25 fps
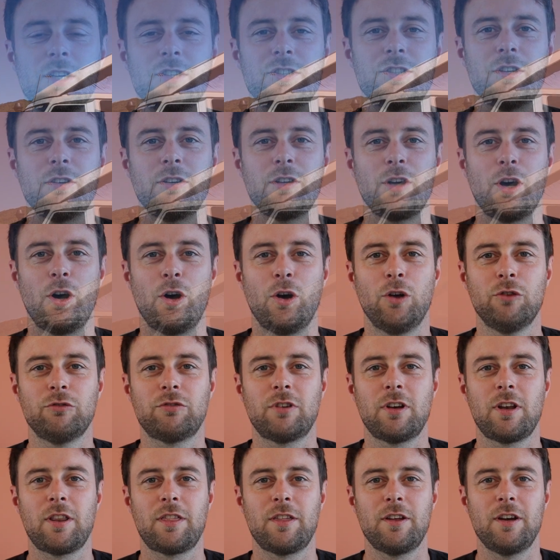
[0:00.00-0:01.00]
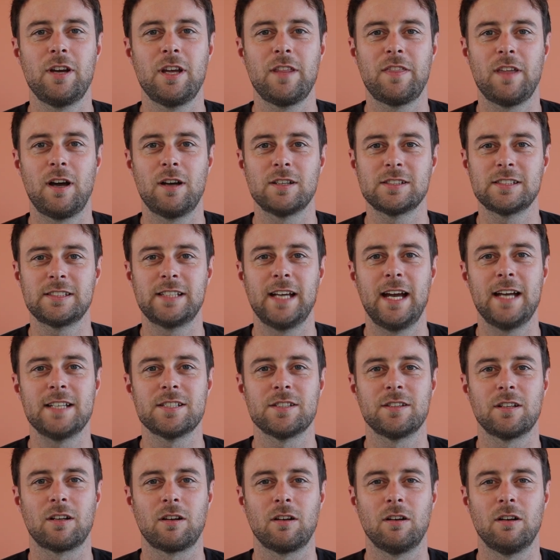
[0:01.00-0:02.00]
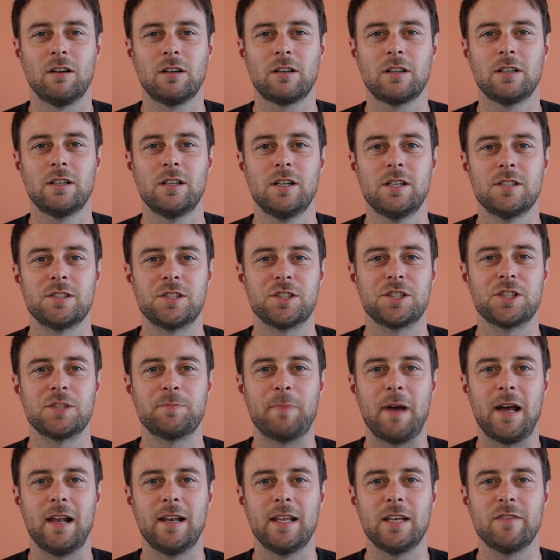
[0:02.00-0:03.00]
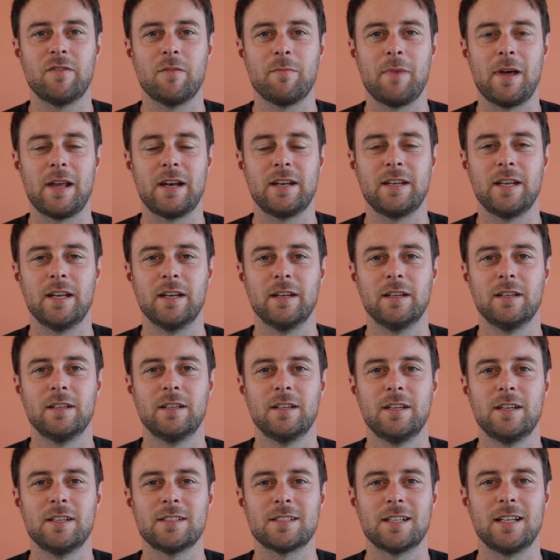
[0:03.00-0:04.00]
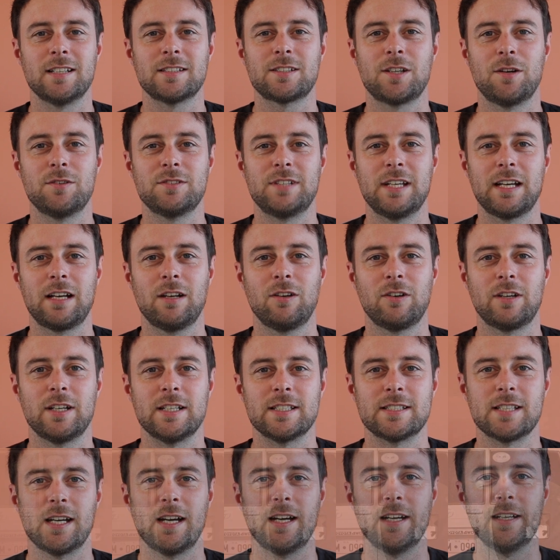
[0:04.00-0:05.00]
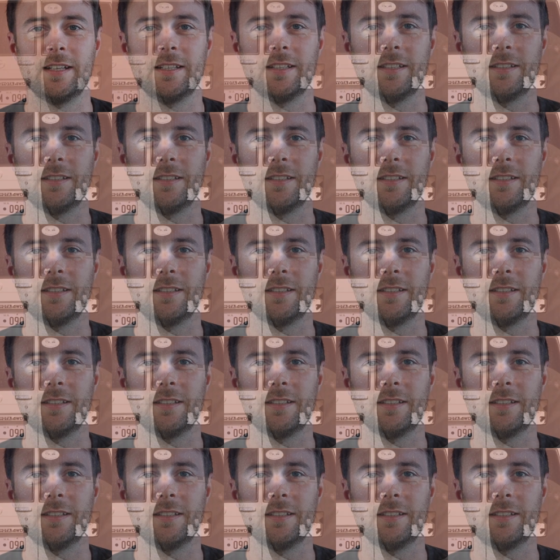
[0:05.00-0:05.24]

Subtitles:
She's only got 130,000 Ks on the clock, so she's barely even bedded in. So let's go and take a look inside.